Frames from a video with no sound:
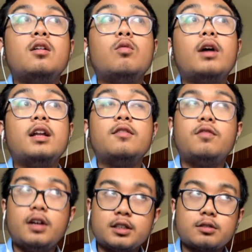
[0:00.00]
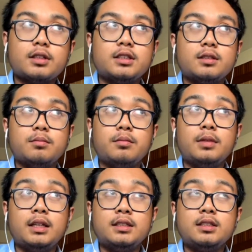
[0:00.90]
where the first question
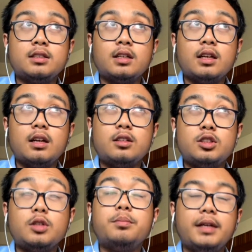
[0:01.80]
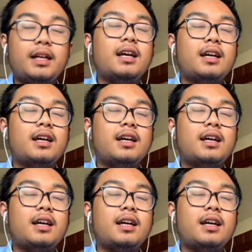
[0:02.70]
means should be,